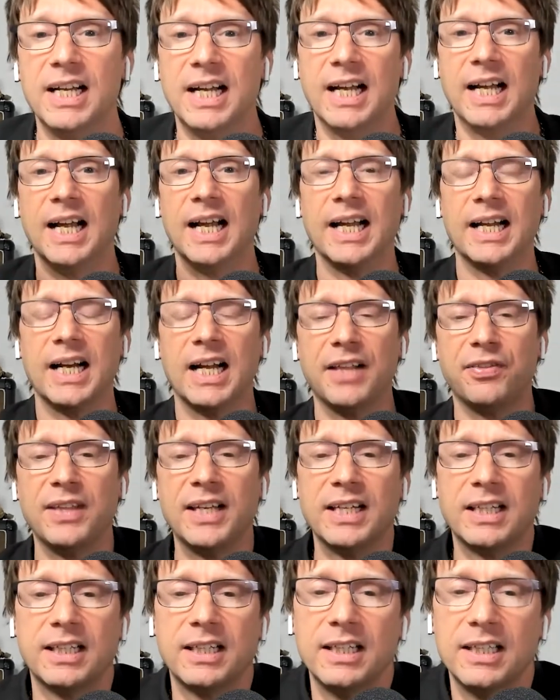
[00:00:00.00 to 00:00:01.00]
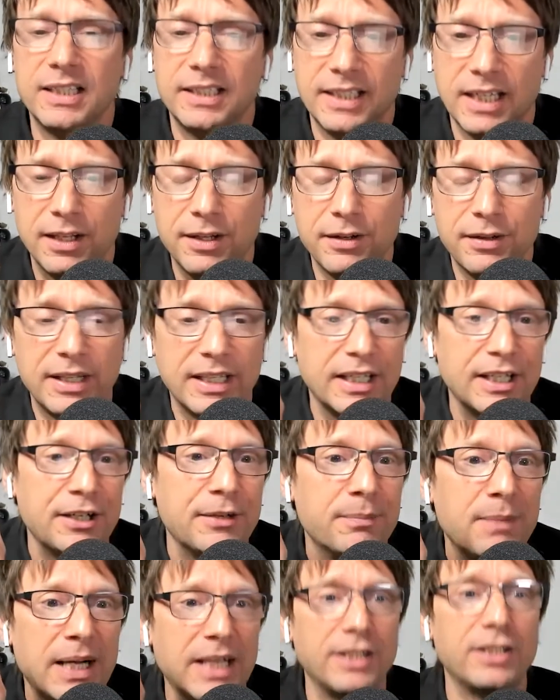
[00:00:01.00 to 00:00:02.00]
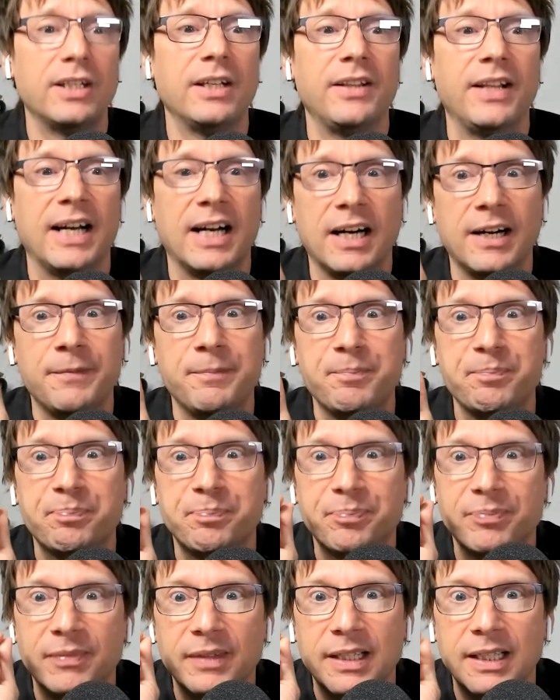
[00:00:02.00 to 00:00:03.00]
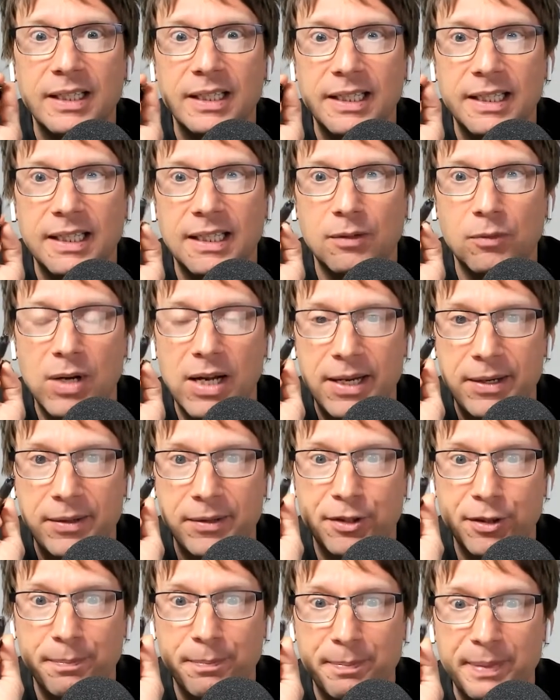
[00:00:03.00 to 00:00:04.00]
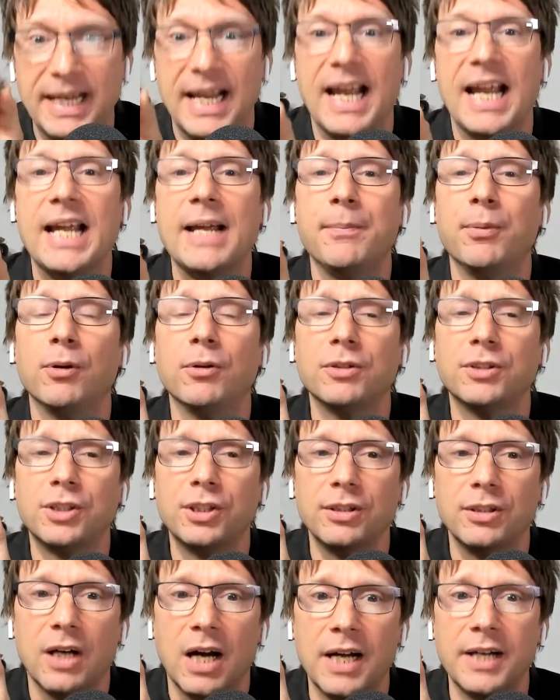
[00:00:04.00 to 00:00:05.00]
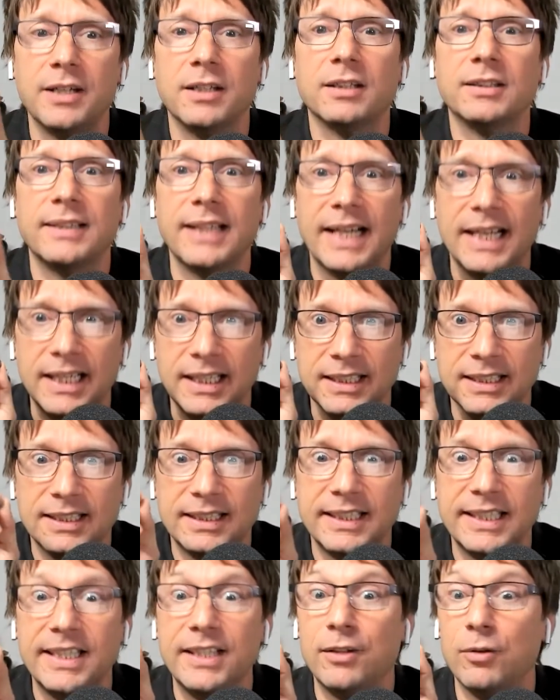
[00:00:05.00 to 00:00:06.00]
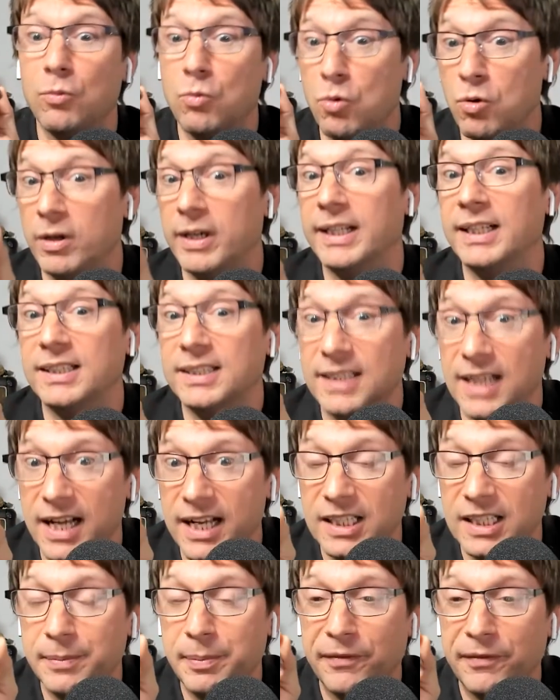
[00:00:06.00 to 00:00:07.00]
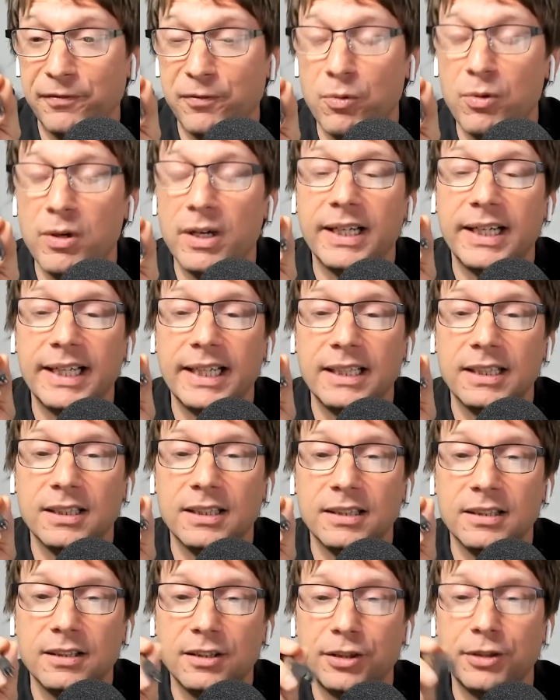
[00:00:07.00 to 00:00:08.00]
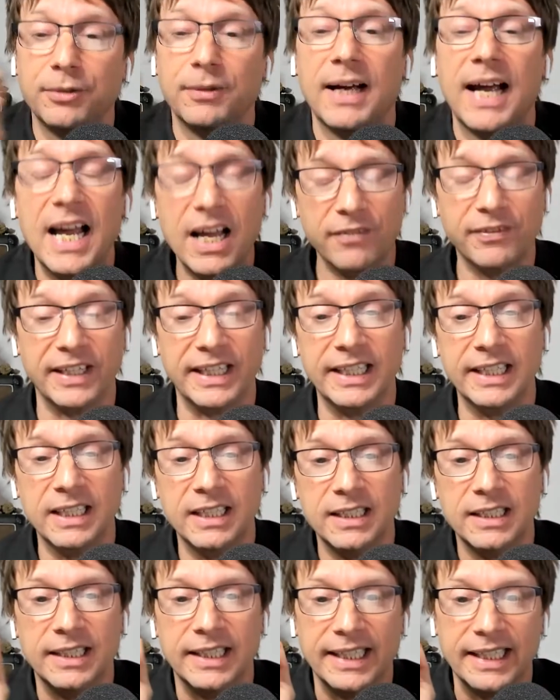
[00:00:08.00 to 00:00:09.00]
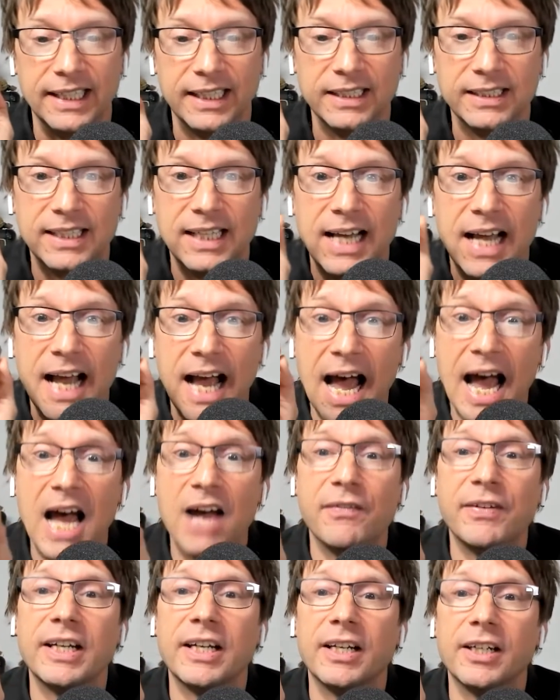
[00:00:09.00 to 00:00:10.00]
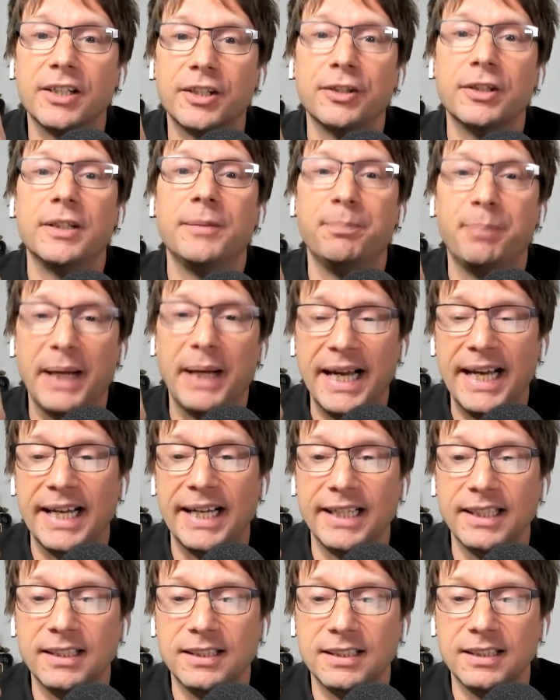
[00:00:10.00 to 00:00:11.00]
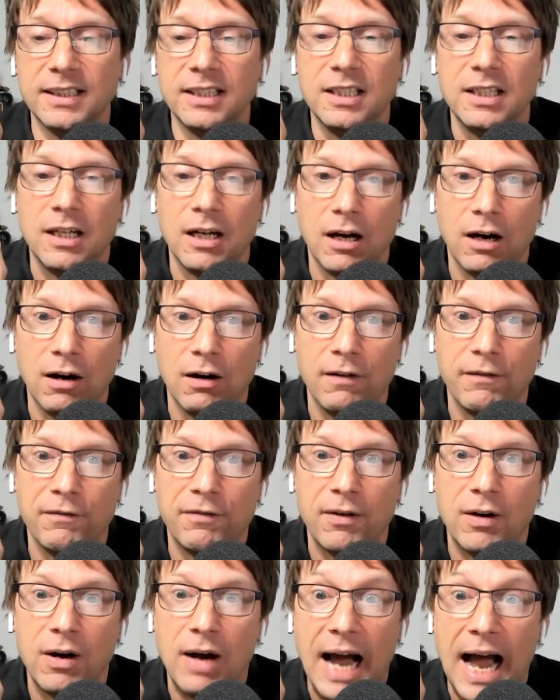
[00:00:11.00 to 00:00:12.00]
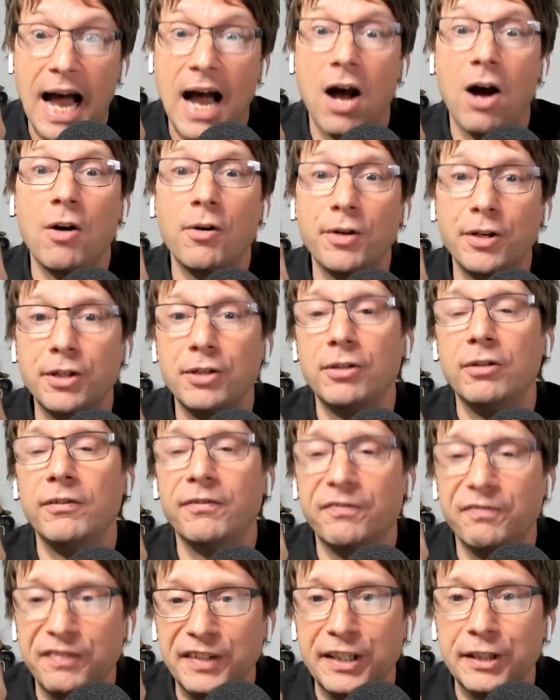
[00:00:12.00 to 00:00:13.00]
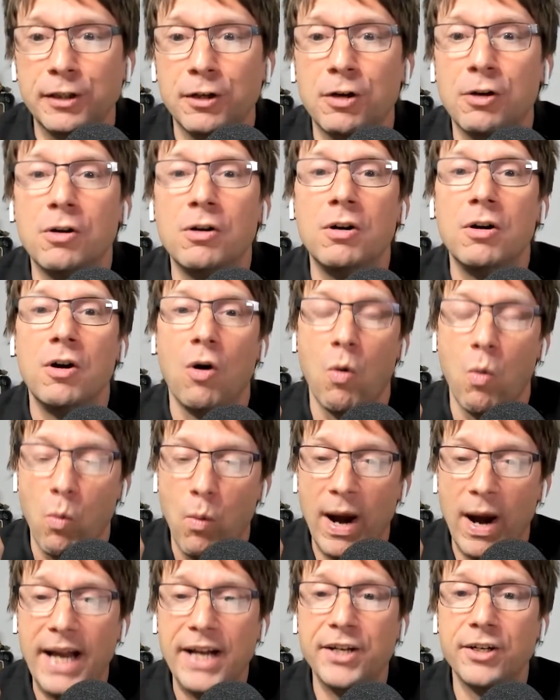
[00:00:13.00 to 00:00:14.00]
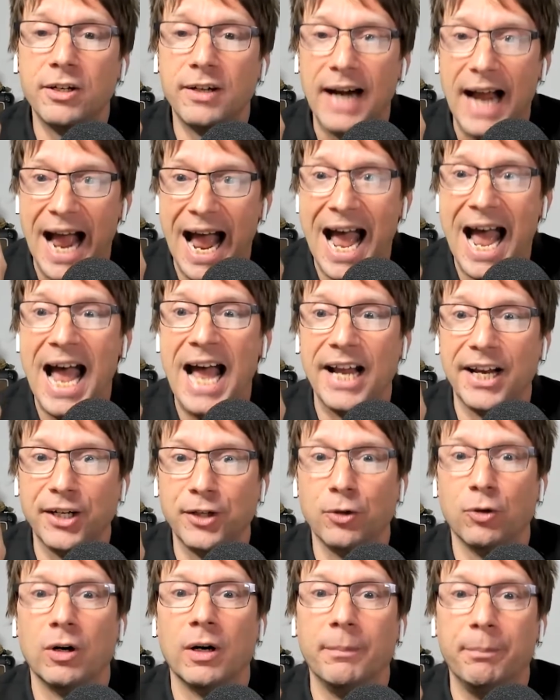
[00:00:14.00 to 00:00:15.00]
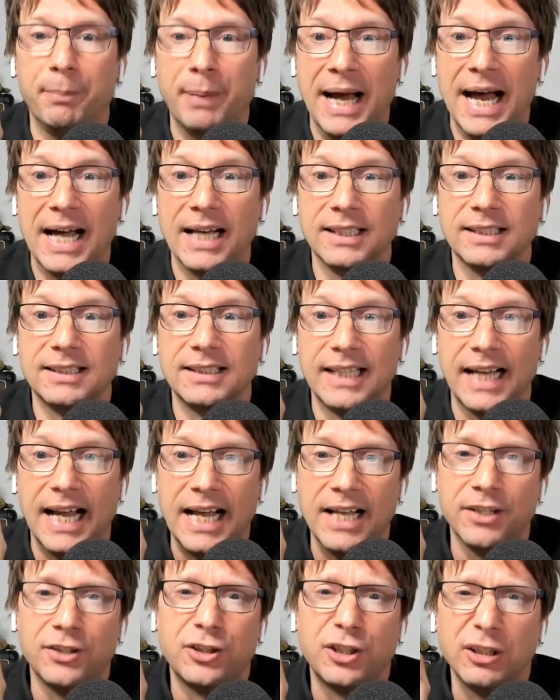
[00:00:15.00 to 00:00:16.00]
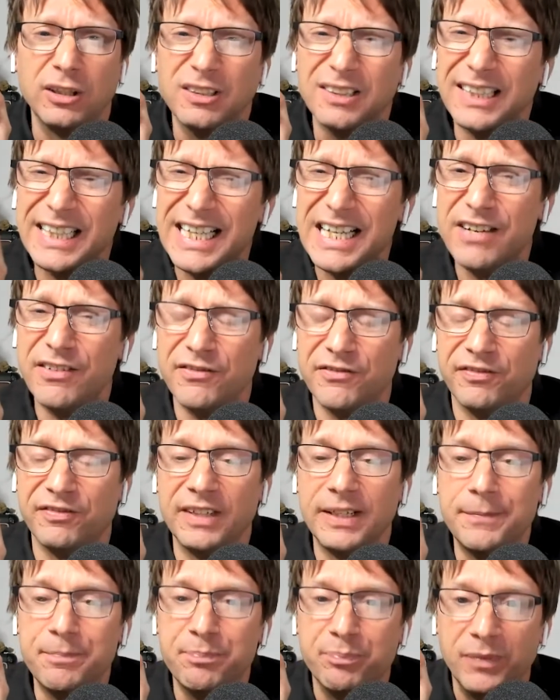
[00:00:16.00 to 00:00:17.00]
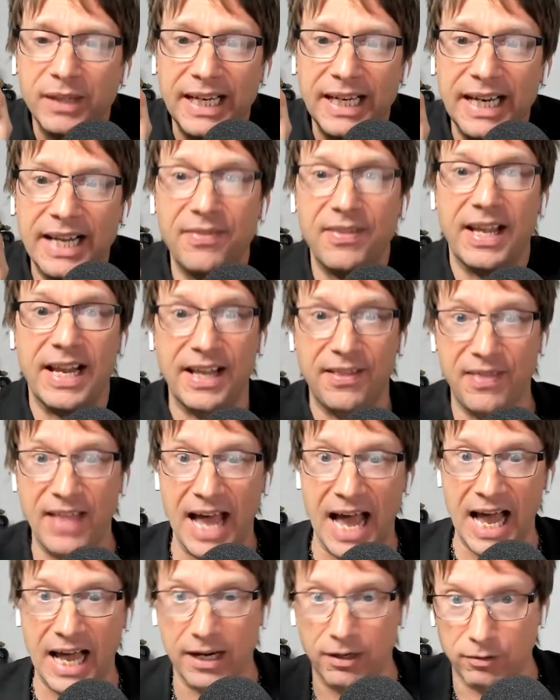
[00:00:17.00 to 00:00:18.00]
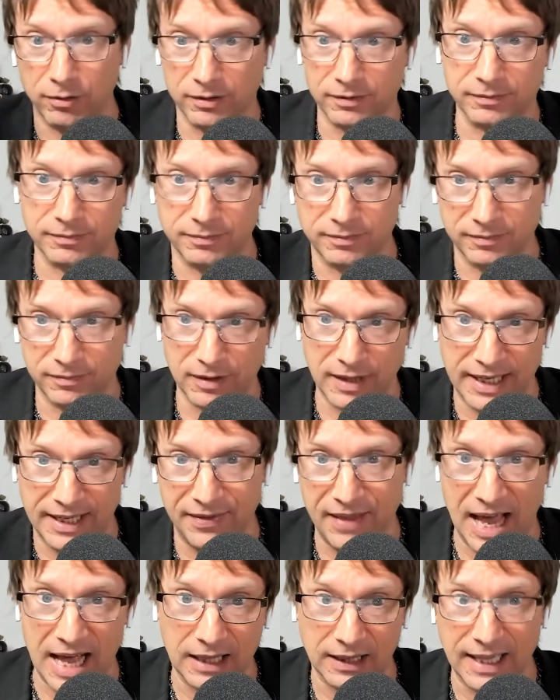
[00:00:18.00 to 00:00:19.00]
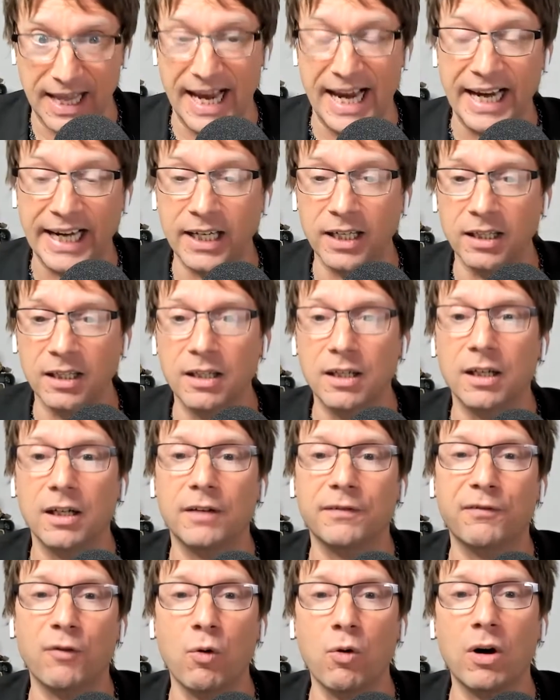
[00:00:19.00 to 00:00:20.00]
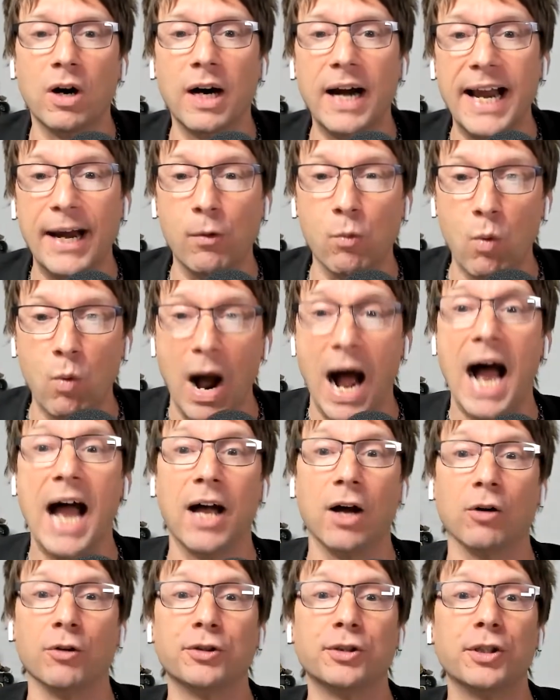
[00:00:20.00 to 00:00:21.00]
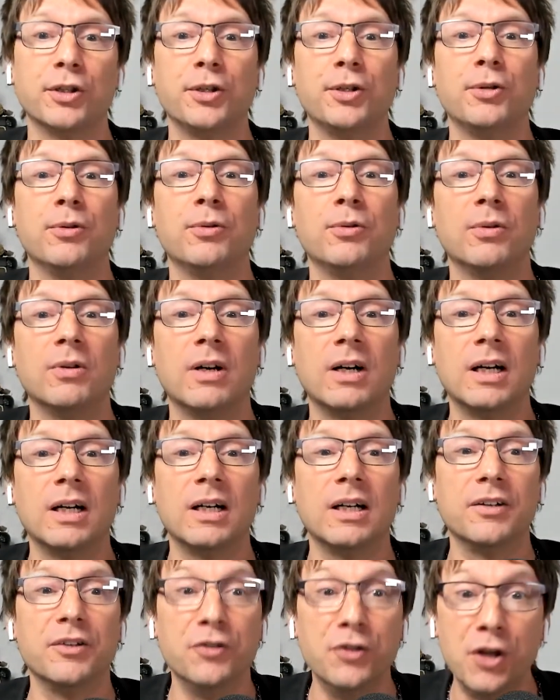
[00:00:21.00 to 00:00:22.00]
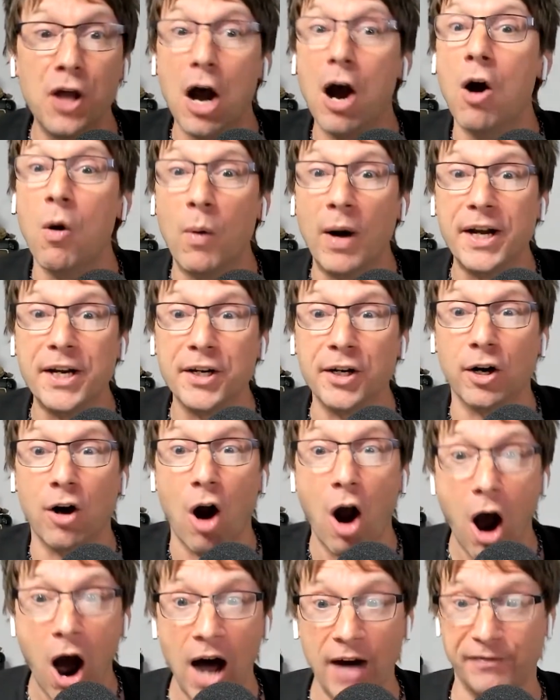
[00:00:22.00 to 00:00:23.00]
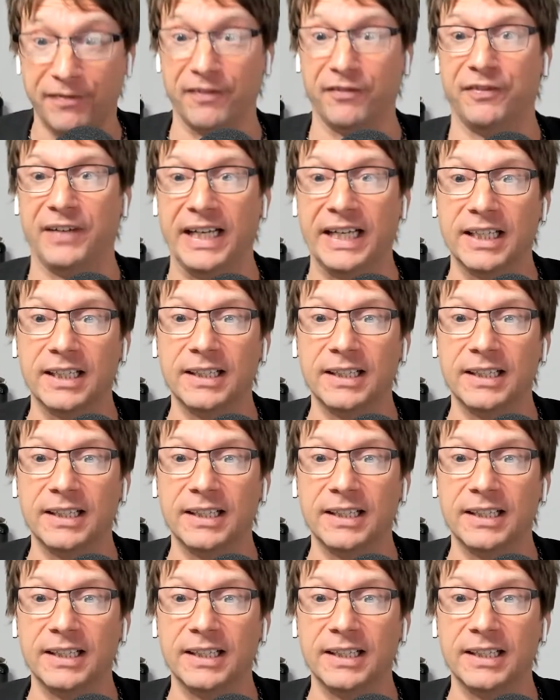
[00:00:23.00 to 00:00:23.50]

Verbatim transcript: And I think the other thing that you mentioned there, and to be able to understand and see the warning signs before it gets too heavy, is having a good base of how you feel when you're at your best, and to live in, in, that, in that lane for a while so you know when you're off of it.